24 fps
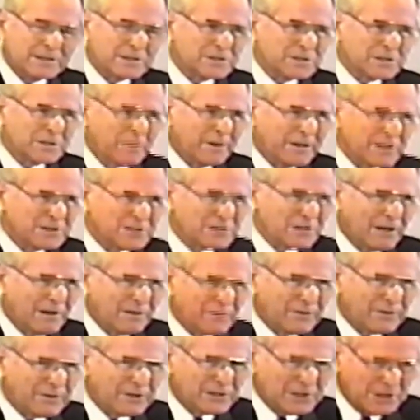this to
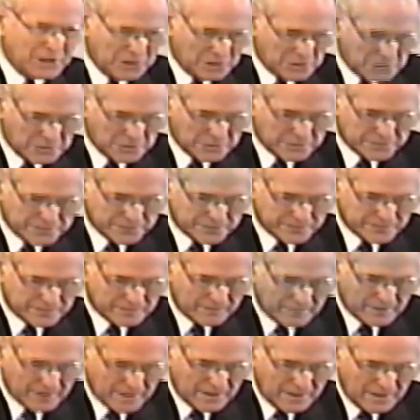myself and to you.
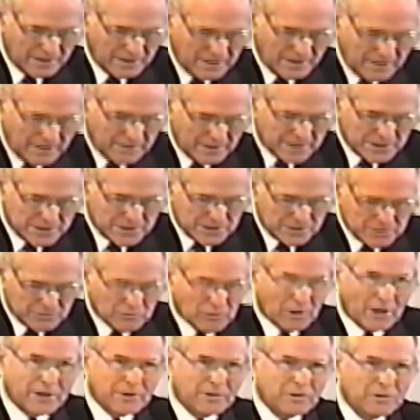This
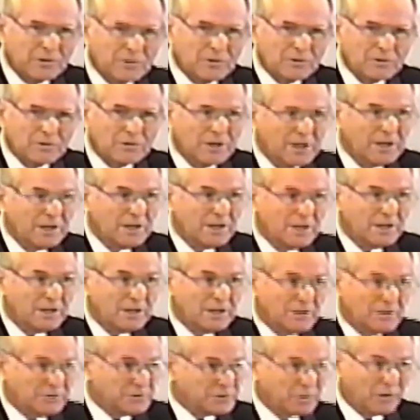one who,
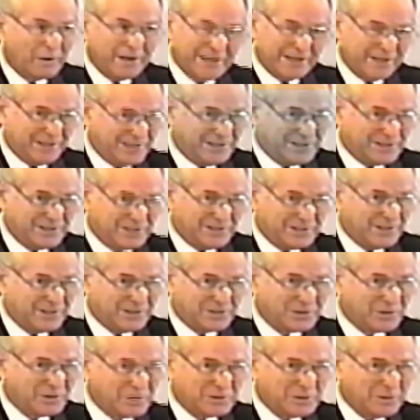whose greatness is
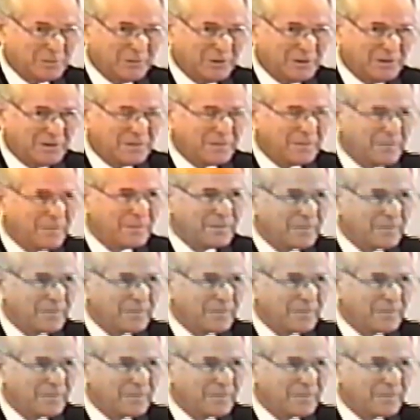unsearchable.